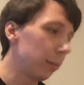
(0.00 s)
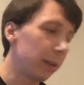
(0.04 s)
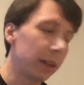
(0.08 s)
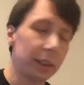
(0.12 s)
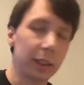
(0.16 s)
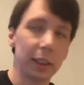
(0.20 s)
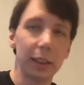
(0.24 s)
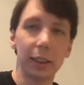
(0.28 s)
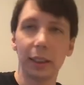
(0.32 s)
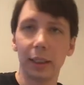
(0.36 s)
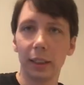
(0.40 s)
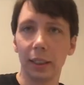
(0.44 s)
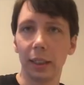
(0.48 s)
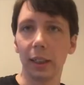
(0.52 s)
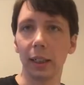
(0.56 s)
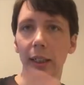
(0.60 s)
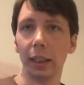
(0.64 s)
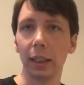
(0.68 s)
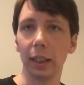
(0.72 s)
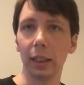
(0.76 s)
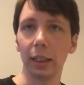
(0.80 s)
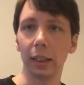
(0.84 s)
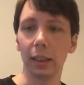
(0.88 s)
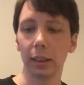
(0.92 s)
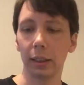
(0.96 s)
about this is it
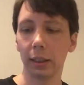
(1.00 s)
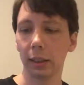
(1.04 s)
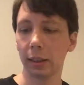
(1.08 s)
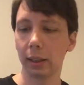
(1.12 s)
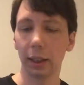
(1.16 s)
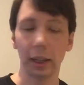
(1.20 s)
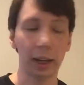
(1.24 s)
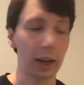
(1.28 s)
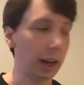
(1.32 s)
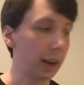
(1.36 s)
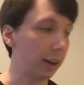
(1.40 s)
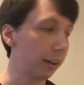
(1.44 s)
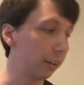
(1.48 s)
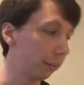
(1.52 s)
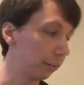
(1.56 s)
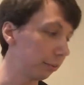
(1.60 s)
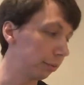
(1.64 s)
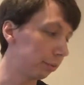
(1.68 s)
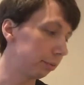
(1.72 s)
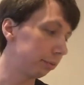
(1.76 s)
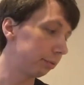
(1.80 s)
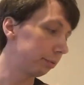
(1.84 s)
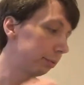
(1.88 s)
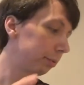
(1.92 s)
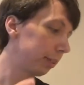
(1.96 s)
does have,
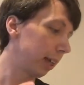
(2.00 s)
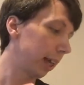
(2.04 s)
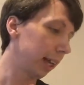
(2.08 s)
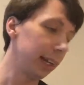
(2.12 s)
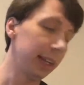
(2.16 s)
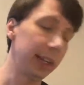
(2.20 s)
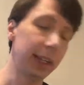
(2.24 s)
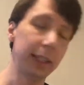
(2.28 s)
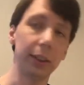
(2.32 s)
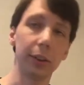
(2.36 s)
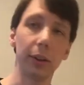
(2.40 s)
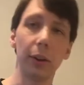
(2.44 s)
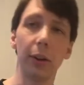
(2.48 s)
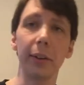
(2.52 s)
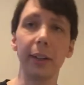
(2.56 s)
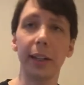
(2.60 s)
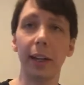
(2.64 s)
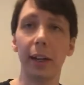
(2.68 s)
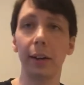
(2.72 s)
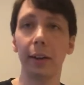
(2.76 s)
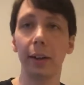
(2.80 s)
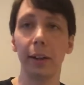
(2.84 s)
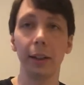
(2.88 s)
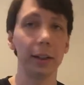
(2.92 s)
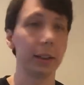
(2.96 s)
kind of hits all the
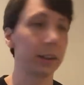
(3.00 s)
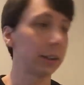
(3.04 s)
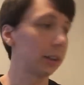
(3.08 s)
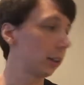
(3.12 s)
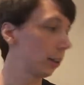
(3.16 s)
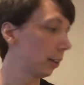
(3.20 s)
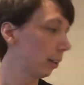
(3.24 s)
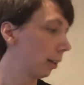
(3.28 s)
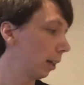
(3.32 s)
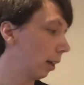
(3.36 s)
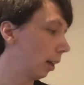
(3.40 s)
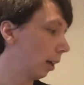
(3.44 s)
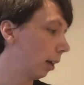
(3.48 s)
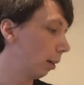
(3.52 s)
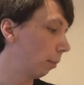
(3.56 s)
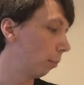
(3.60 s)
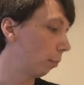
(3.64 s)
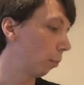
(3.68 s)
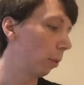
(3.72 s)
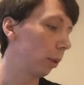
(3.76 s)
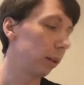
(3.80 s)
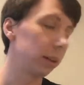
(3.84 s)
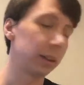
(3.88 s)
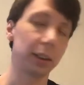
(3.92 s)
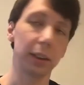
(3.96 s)
areas,
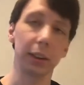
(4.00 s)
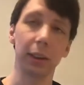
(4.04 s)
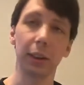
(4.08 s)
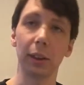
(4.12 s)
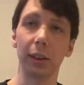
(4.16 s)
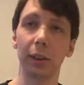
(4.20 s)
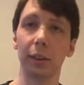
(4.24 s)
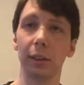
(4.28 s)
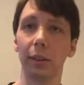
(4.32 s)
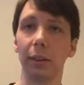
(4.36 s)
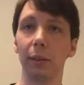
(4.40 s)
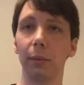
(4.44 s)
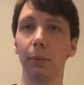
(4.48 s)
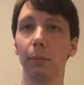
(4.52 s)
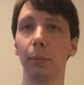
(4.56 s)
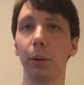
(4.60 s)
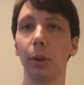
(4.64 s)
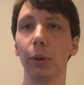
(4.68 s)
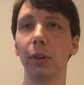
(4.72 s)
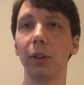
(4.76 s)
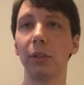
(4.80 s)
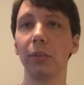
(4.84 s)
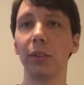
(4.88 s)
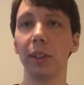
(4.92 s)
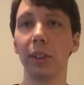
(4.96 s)
whereas
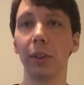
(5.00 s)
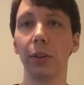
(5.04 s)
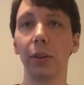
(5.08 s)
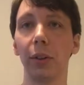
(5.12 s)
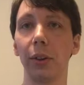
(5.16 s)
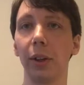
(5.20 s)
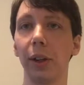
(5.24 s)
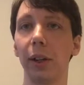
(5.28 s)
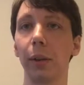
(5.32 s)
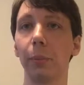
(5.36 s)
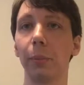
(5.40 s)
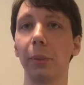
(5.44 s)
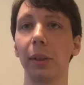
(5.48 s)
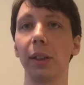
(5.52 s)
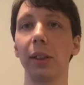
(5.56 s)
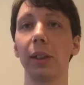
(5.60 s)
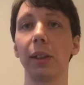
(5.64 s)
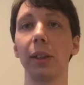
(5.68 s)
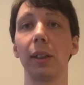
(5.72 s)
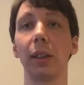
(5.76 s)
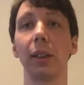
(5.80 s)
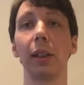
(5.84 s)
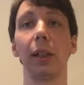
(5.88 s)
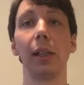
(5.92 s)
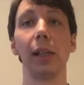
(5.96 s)
most physical therapists,